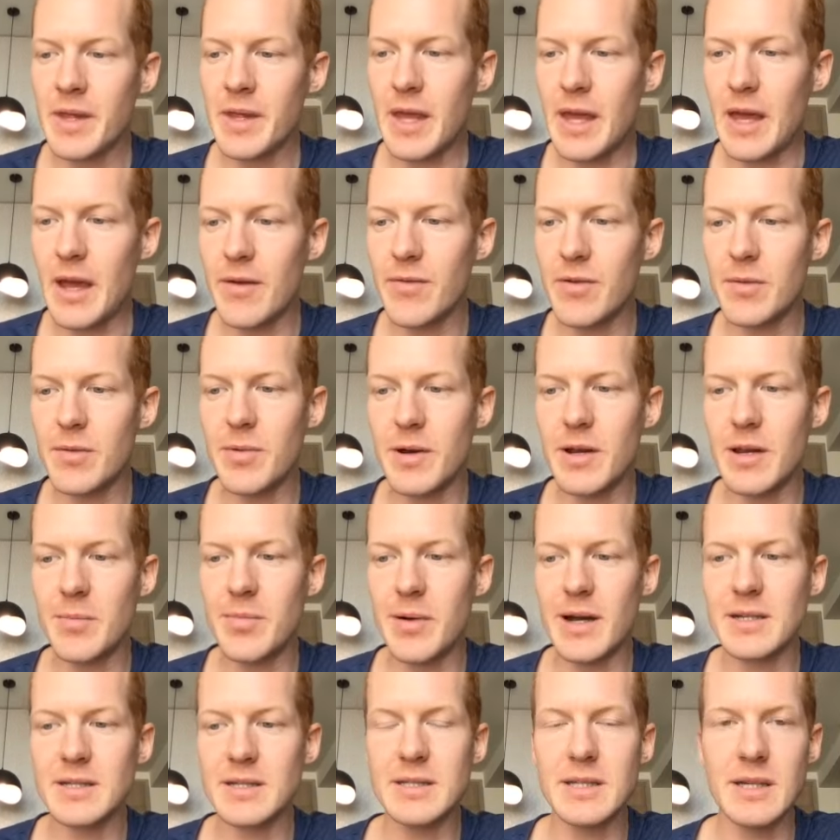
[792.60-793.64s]
everybody
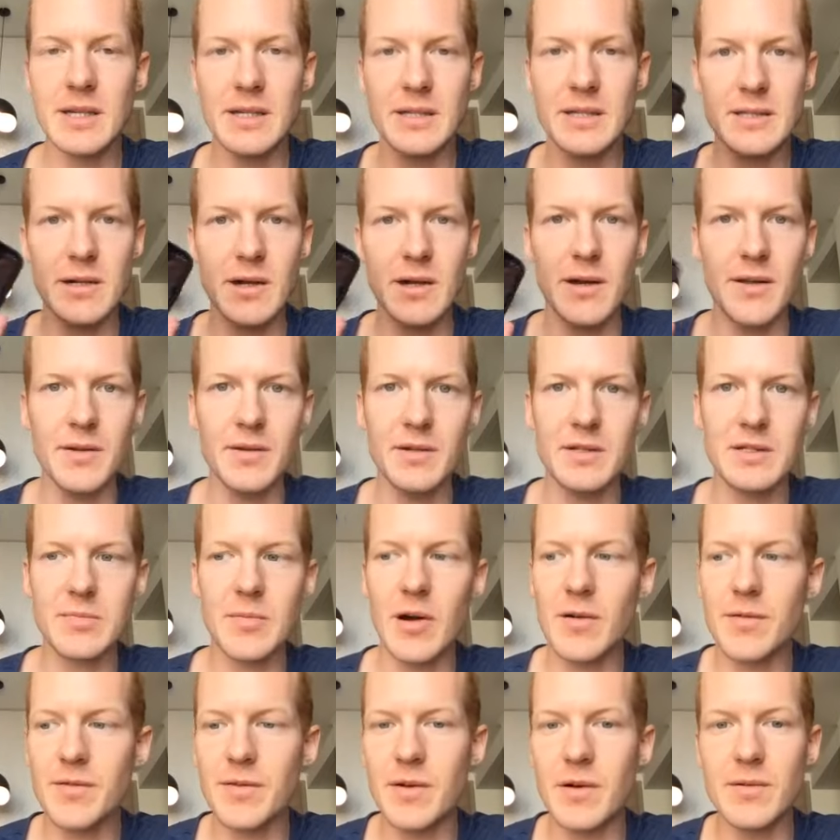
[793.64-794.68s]
buys things on their
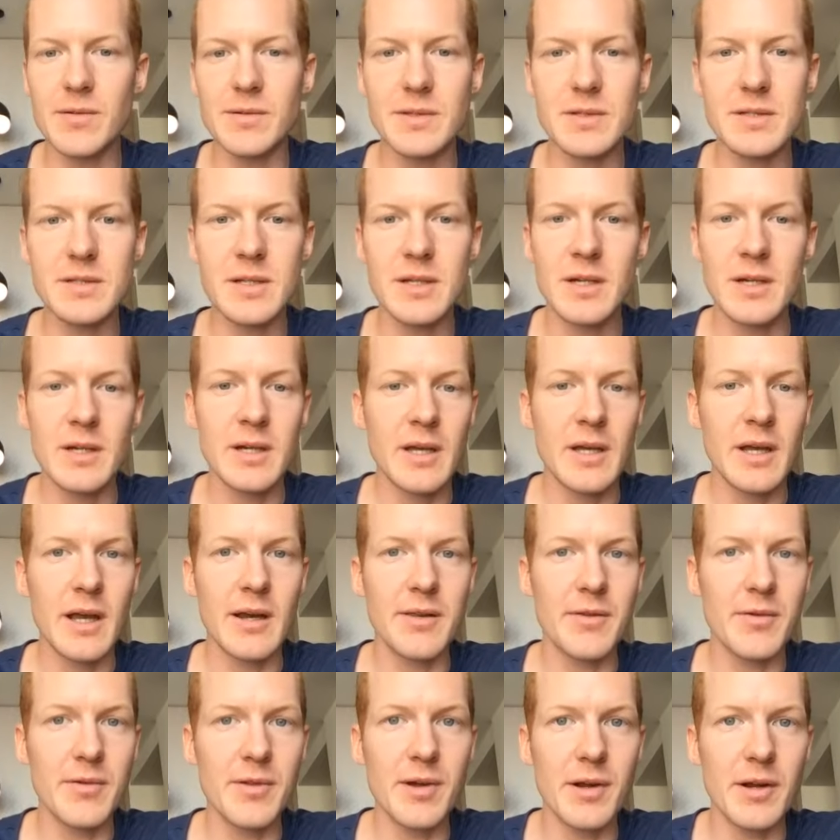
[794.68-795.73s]
smartphones
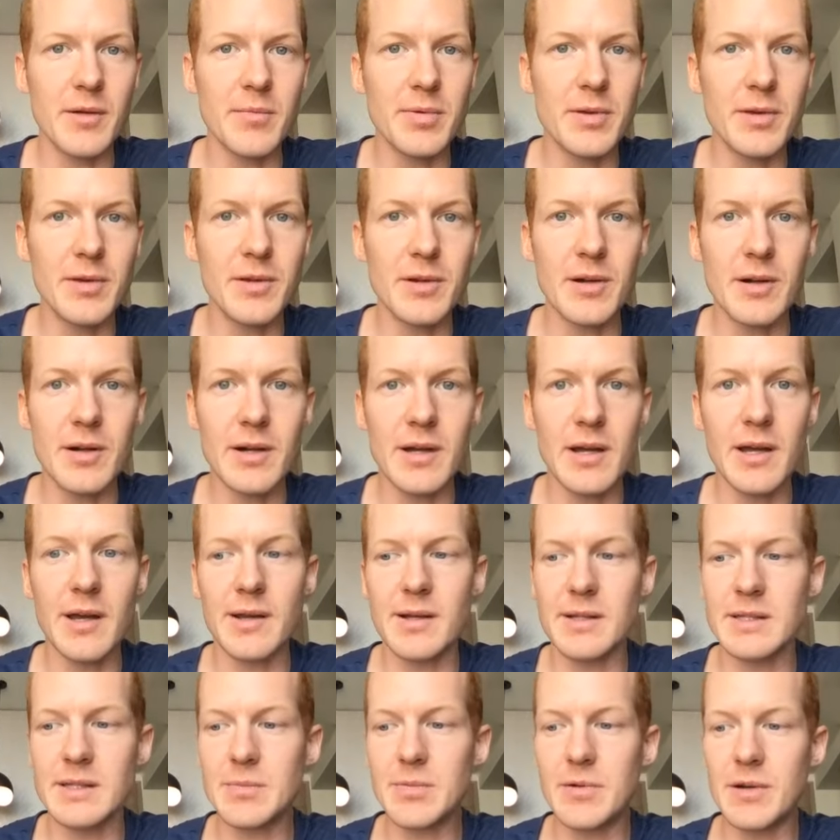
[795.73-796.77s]
and through their computer
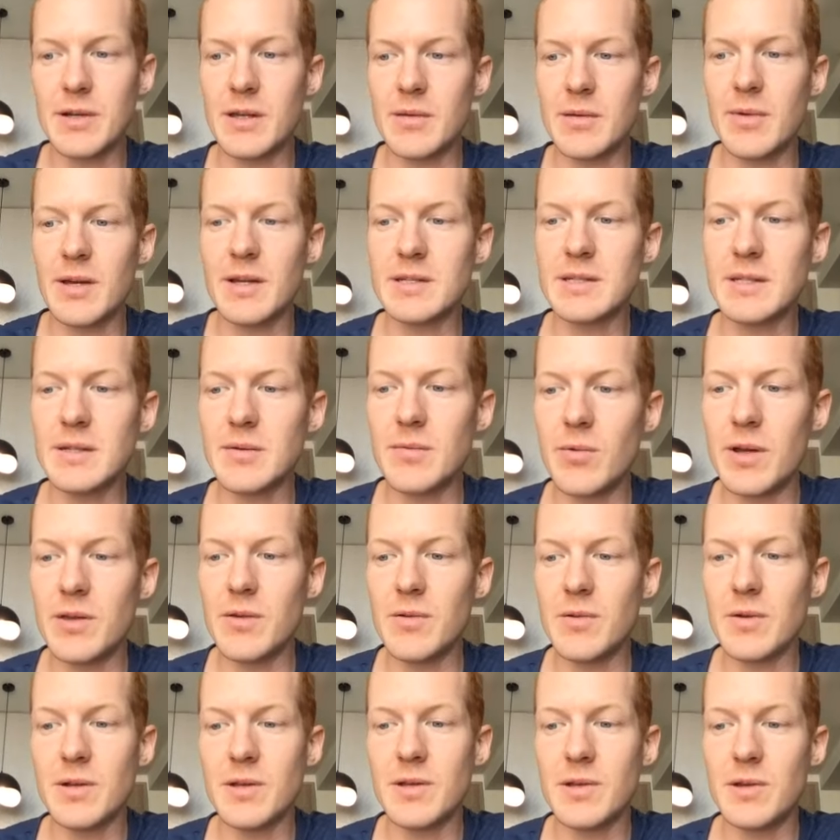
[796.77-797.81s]
and it's pretty amazing what
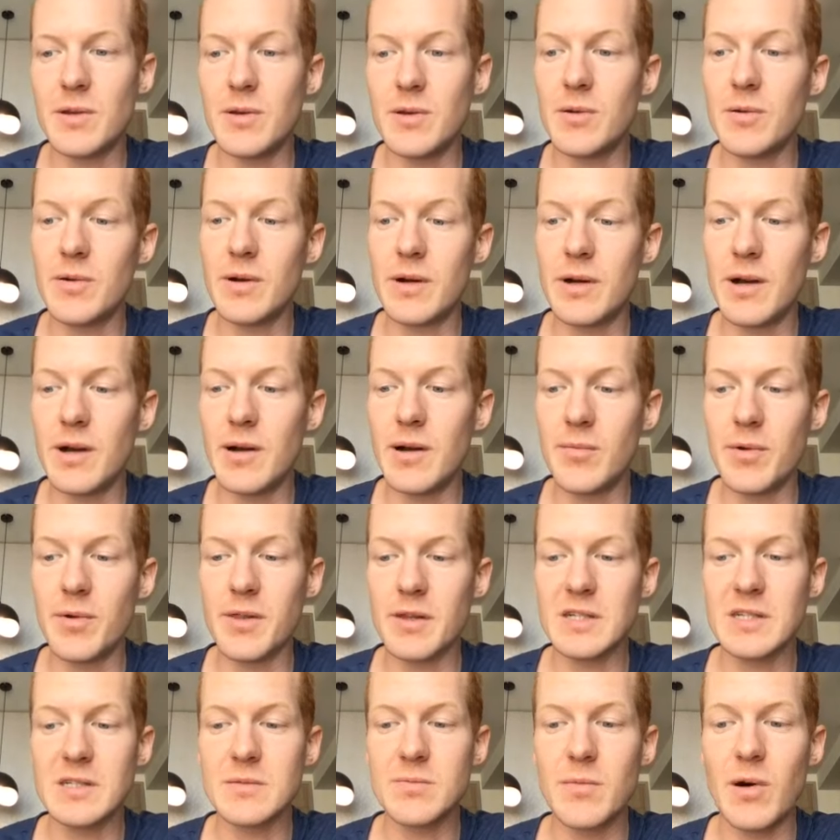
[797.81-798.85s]
you can do um, with
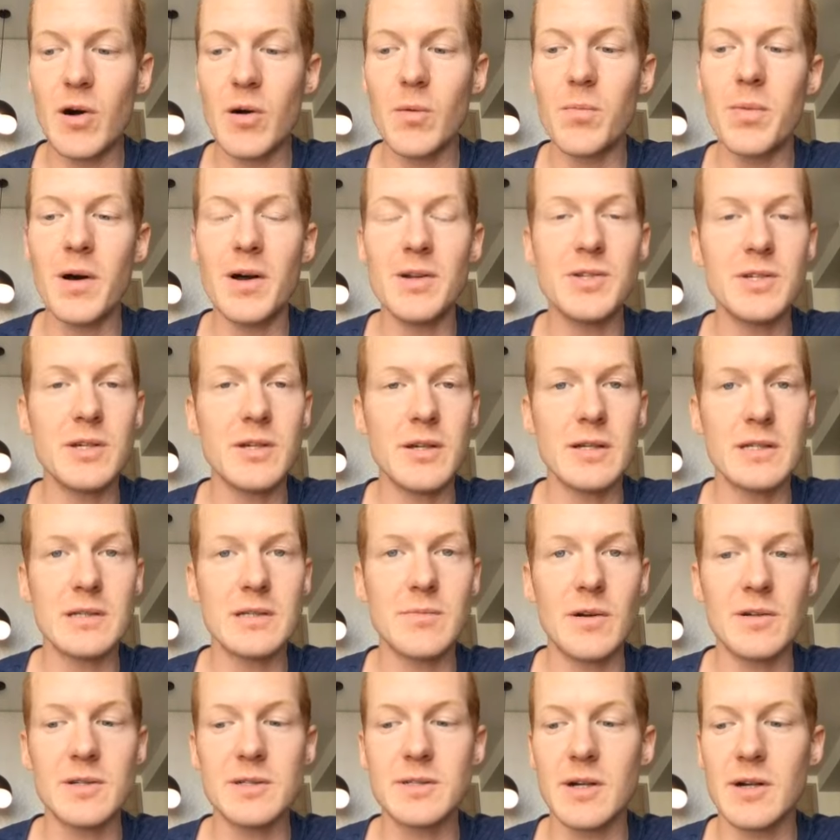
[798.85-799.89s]
a small budget a
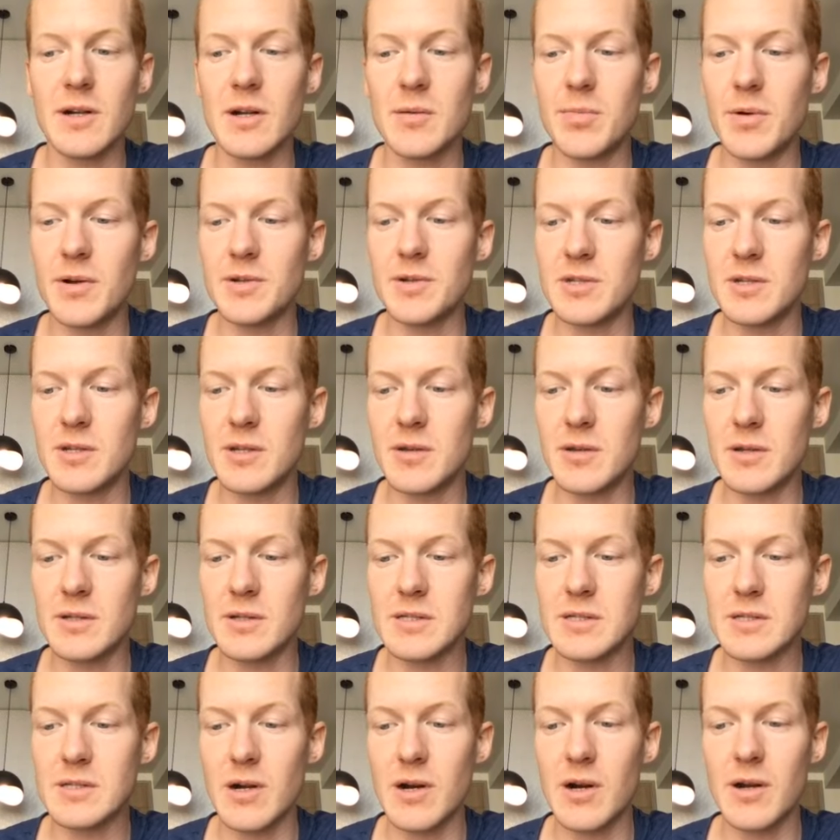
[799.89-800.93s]
small startup budget you can
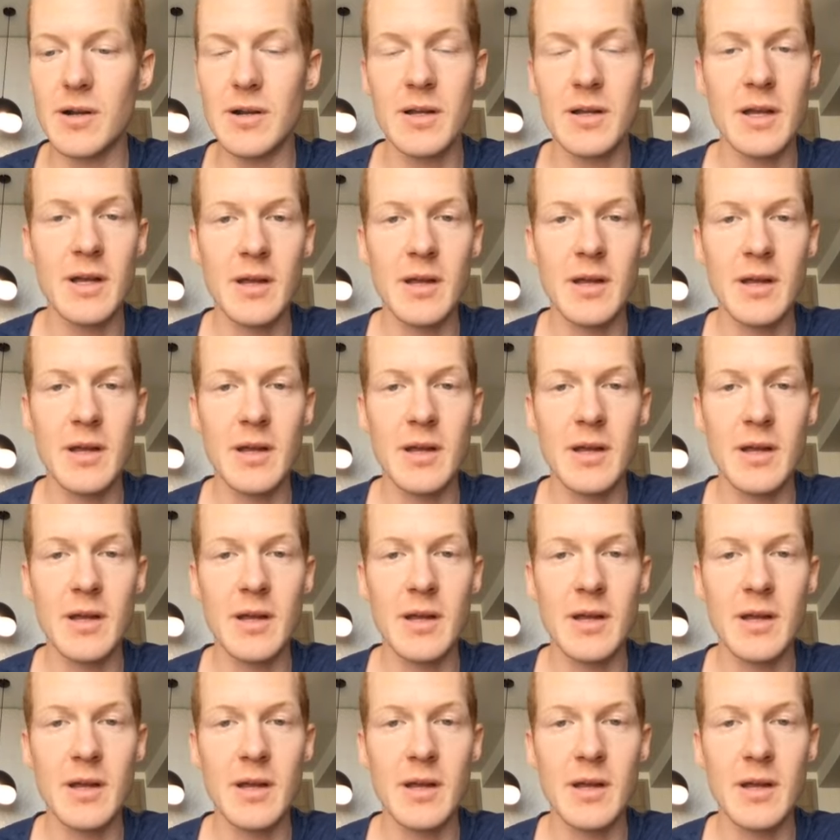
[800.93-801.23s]
start